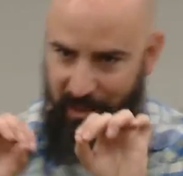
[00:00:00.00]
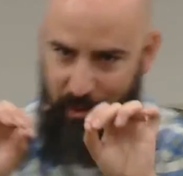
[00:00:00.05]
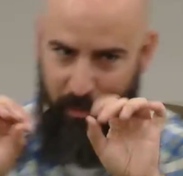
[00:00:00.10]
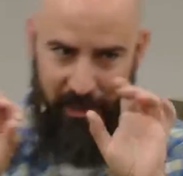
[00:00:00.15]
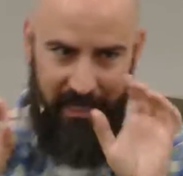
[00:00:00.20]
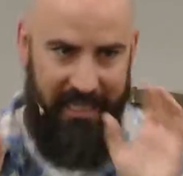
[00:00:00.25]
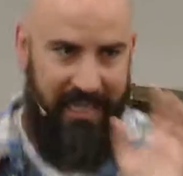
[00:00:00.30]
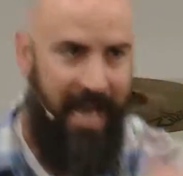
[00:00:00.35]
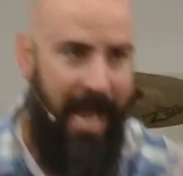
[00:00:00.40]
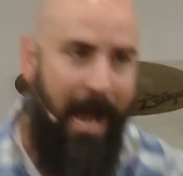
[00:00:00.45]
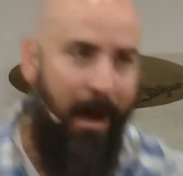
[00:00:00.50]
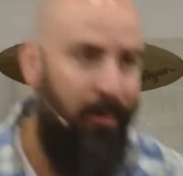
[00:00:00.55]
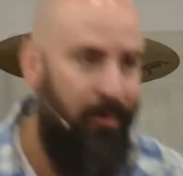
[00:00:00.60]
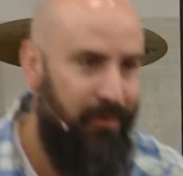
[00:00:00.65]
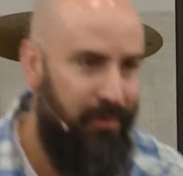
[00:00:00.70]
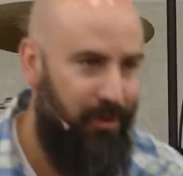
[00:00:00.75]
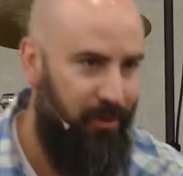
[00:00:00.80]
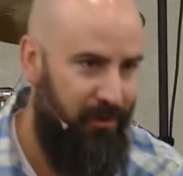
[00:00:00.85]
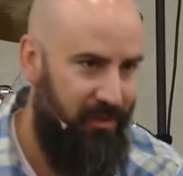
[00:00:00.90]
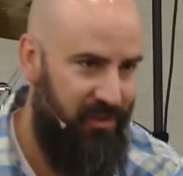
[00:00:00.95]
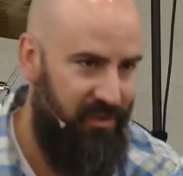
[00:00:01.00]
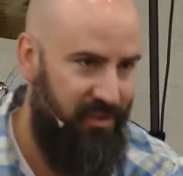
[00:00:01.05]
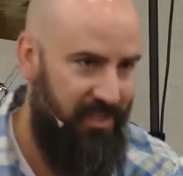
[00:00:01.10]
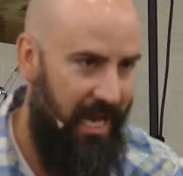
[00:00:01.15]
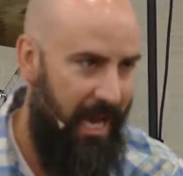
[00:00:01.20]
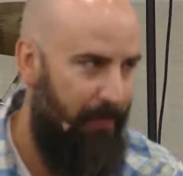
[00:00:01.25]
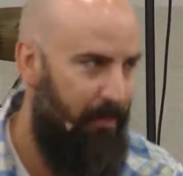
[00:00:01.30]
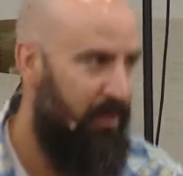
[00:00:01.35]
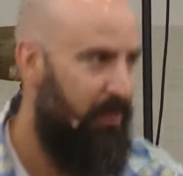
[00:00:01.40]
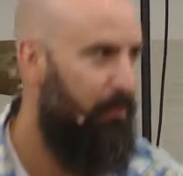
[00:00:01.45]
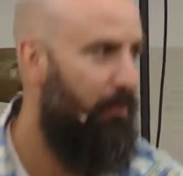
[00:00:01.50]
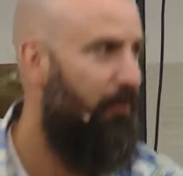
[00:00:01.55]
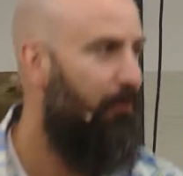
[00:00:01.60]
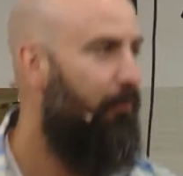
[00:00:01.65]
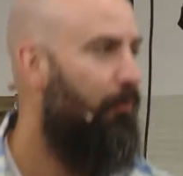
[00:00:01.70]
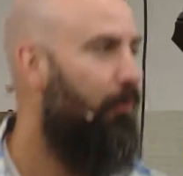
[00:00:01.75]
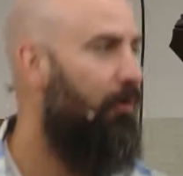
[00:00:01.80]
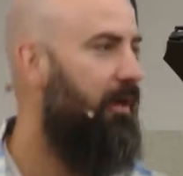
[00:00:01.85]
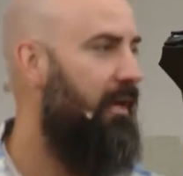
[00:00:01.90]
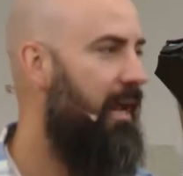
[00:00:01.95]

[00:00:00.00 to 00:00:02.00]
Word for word: us to encounter the Sabbath before